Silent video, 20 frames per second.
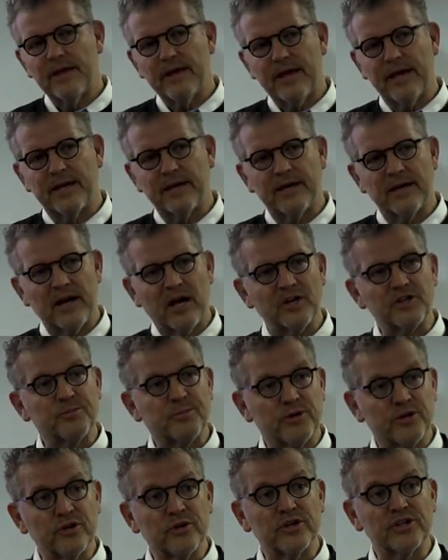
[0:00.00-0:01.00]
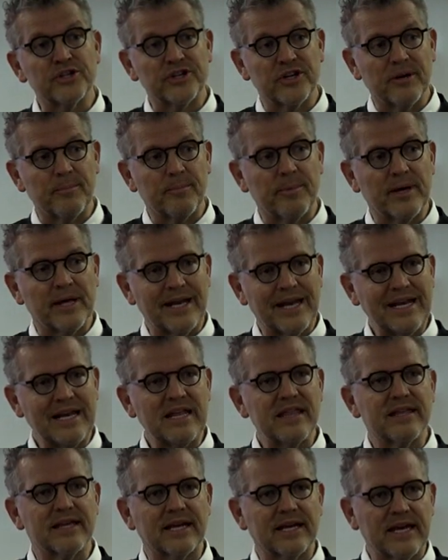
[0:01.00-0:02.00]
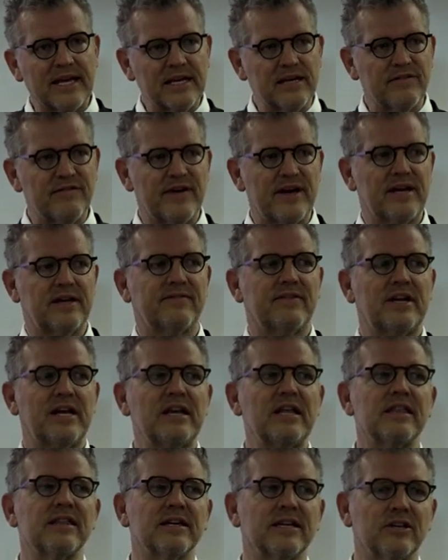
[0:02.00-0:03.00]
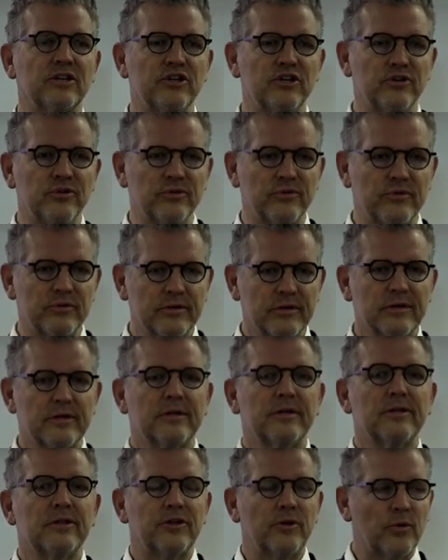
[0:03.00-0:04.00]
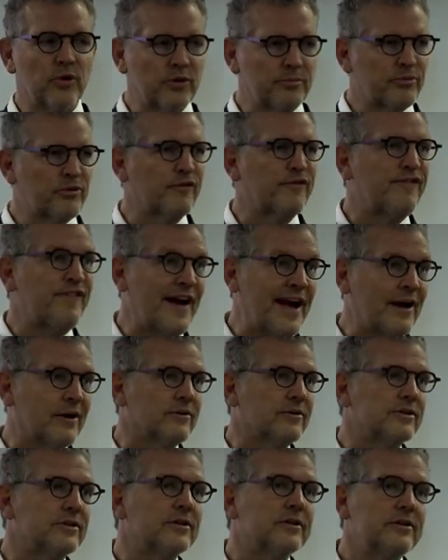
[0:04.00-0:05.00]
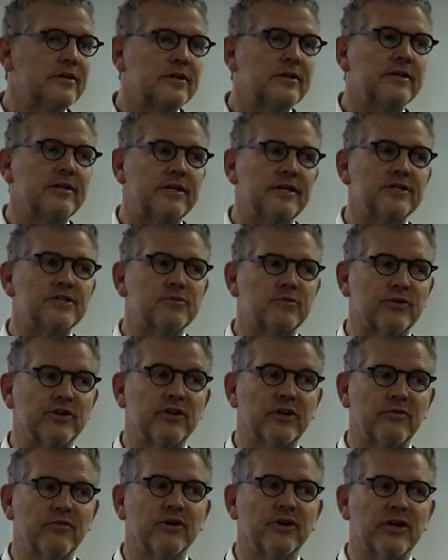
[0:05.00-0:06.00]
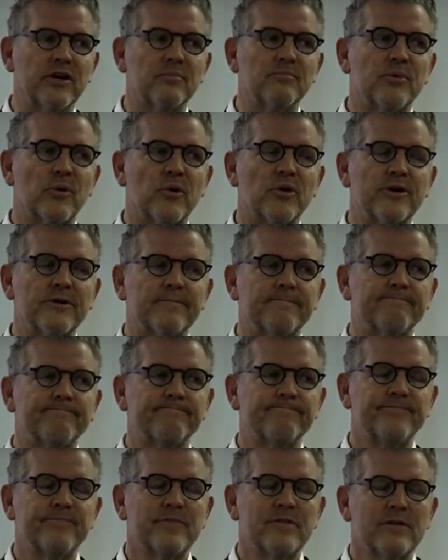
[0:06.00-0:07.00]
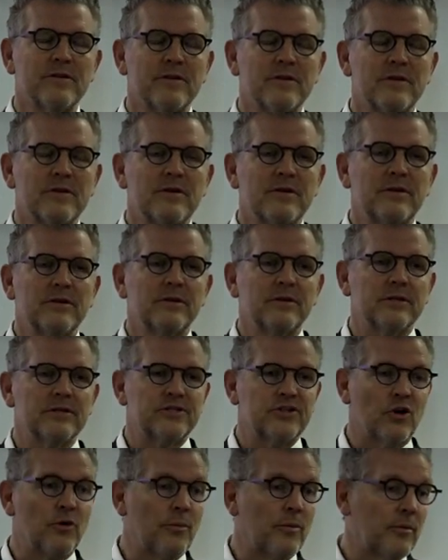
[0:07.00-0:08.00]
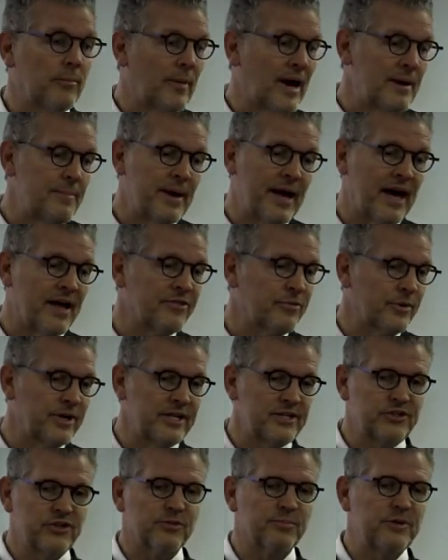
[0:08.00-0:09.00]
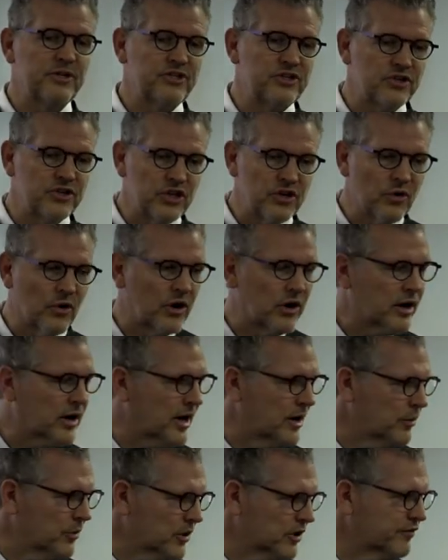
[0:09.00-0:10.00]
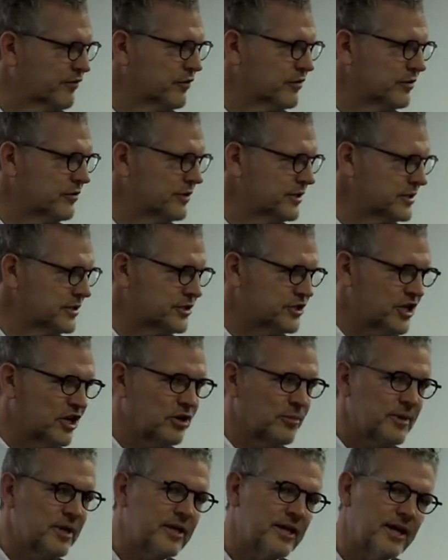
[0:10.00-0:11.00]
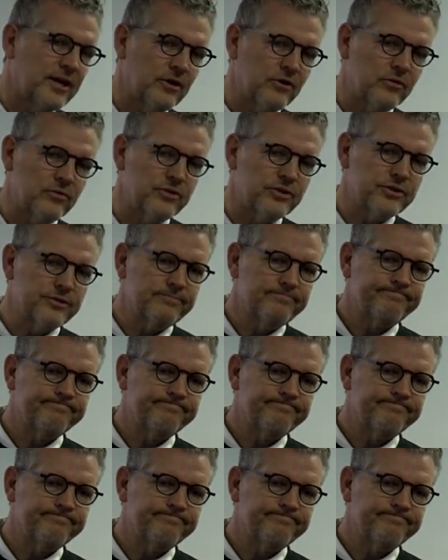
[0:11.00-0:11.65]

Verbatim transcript: And in entrepreneurship and anything innovative and anything new, the word profound is really, really important. So my pathway took me to New York. I worked for this gentleman that owned